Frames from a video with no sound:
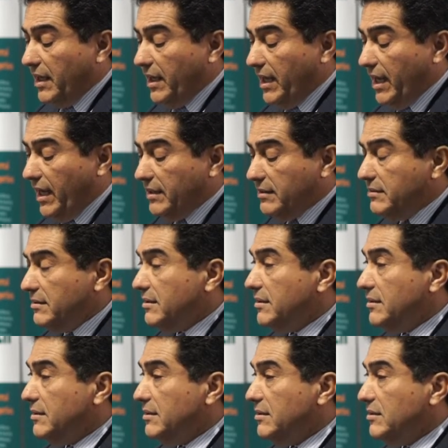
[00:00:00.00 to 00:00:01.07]
And
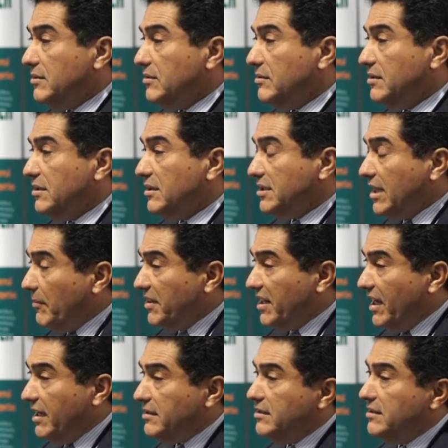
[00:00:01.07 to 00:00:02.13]
on top of
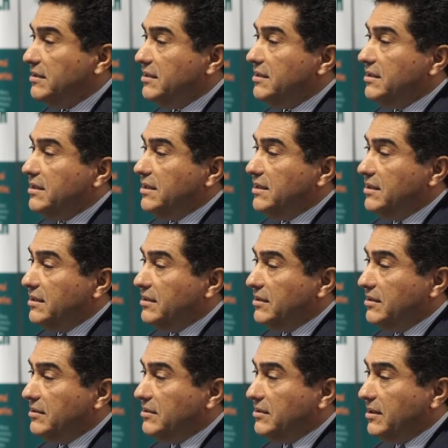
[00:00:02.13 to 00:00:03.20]
that,
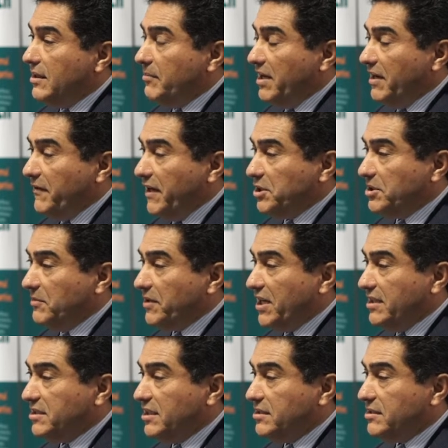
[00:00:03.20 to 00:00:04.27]
the manufacturing
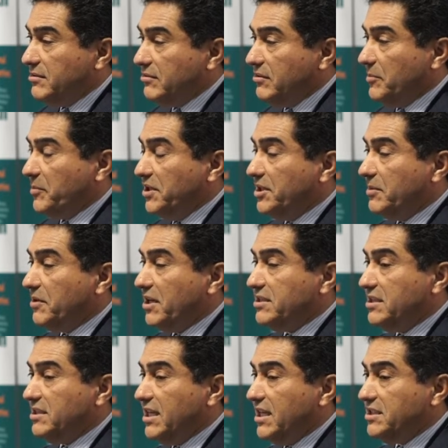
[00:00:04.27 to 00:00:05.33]
process or the printing
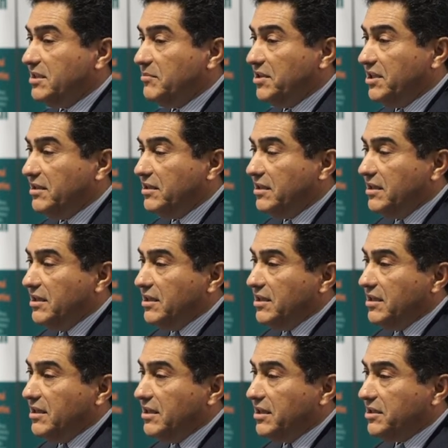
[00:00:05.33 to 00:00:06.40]
process has to be
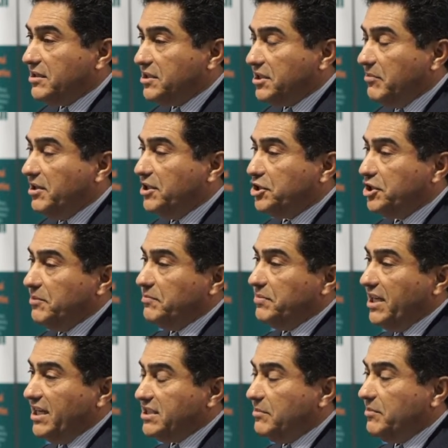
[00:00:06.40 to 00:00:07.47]
extremely cheap,
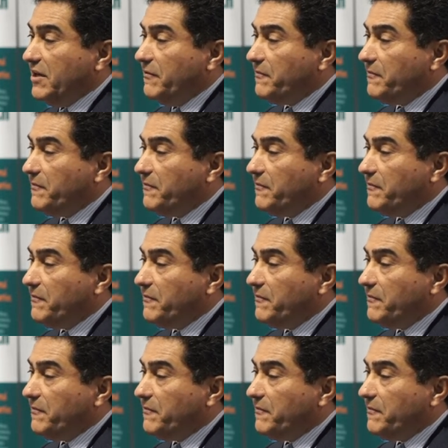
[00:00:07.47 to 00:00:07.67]
has to be a